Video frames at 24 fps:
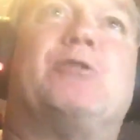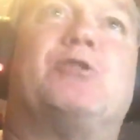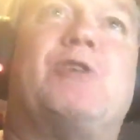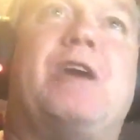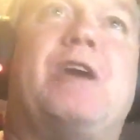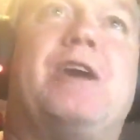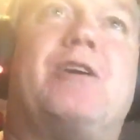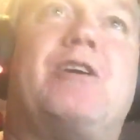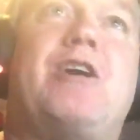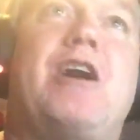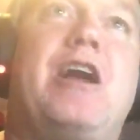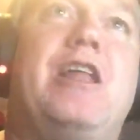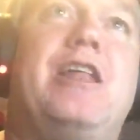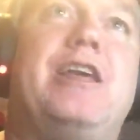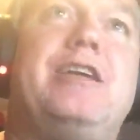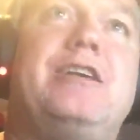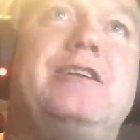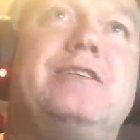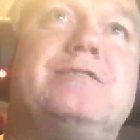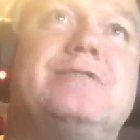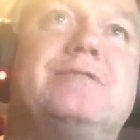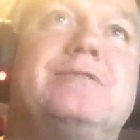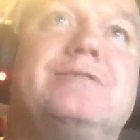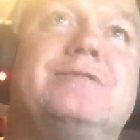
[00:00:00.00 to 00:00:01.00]
Michael Trout
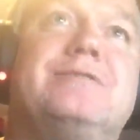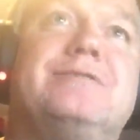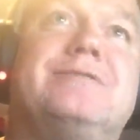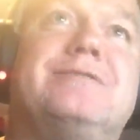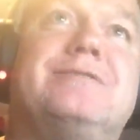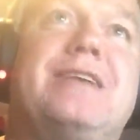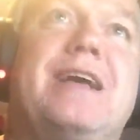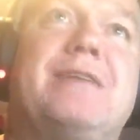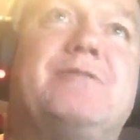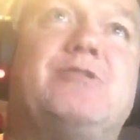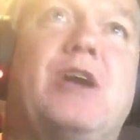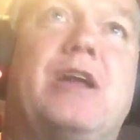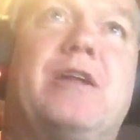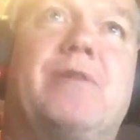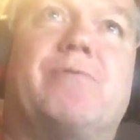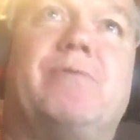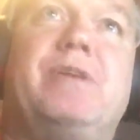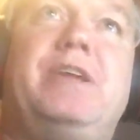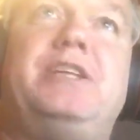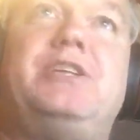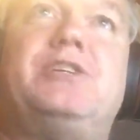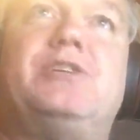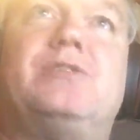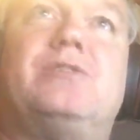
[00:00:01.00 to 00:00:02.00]
calling. I try
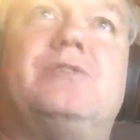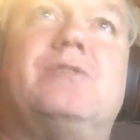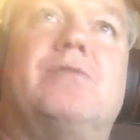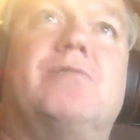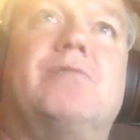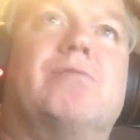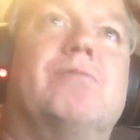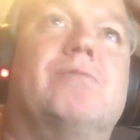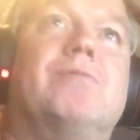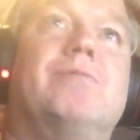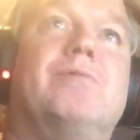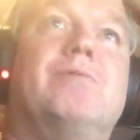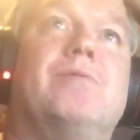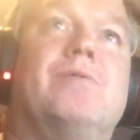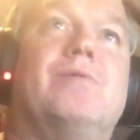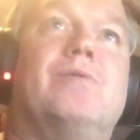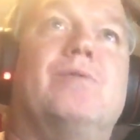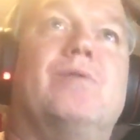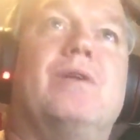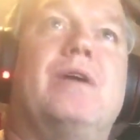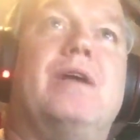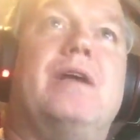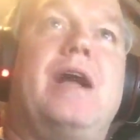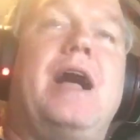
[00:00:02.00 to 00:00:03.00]
to reach.
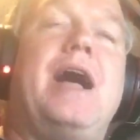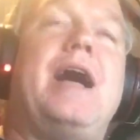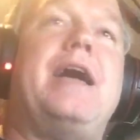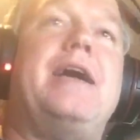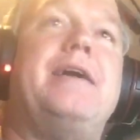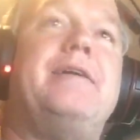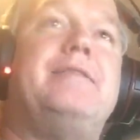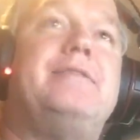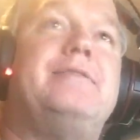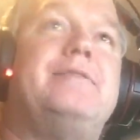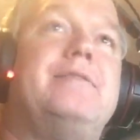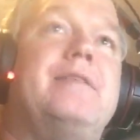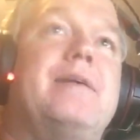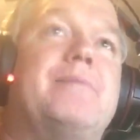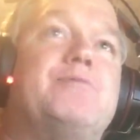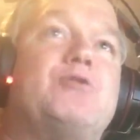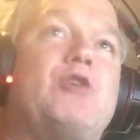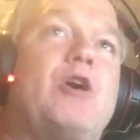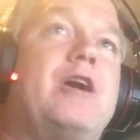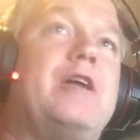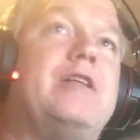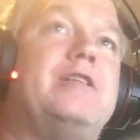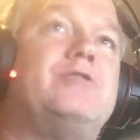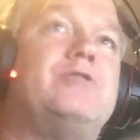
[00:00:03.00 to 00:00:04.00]
Hi,
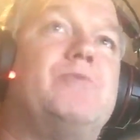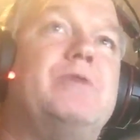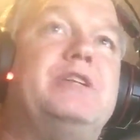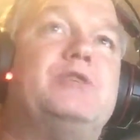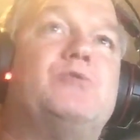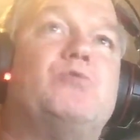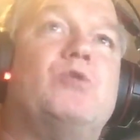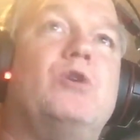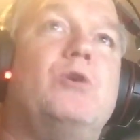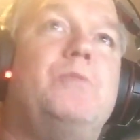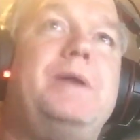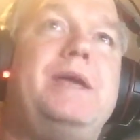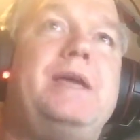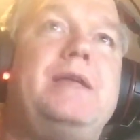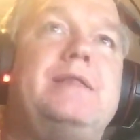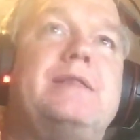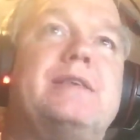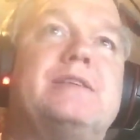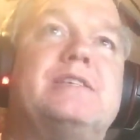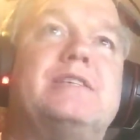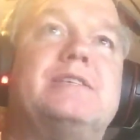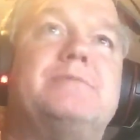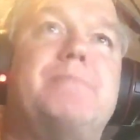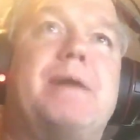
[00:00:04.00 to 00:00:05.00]
I'm trying to reach
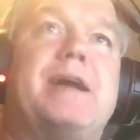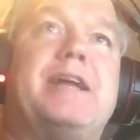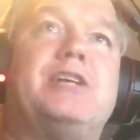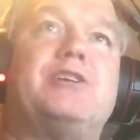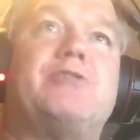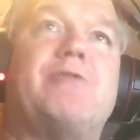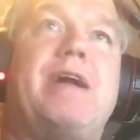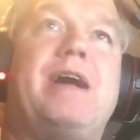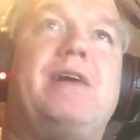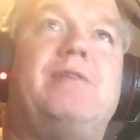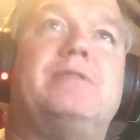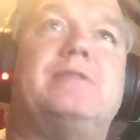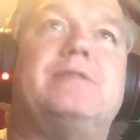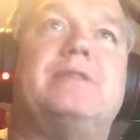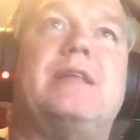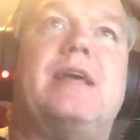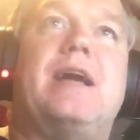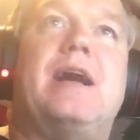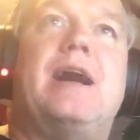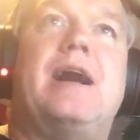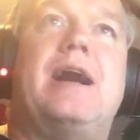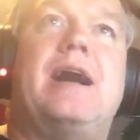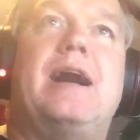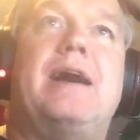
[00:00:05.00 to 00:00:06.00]
Ruby. This is Mike Trout.
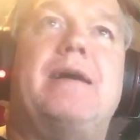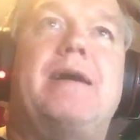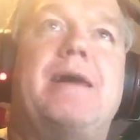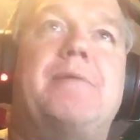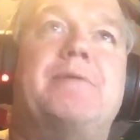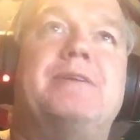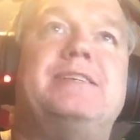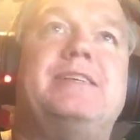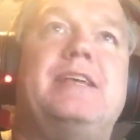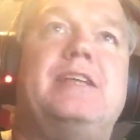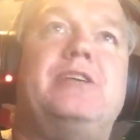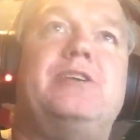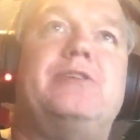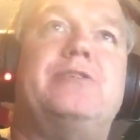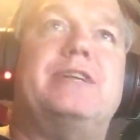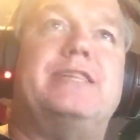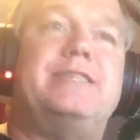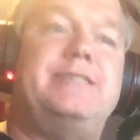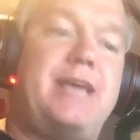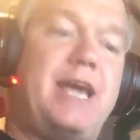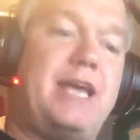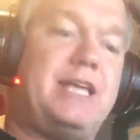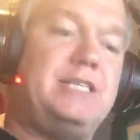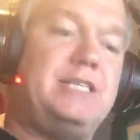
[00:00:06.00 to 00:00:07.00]
I'm going to send you a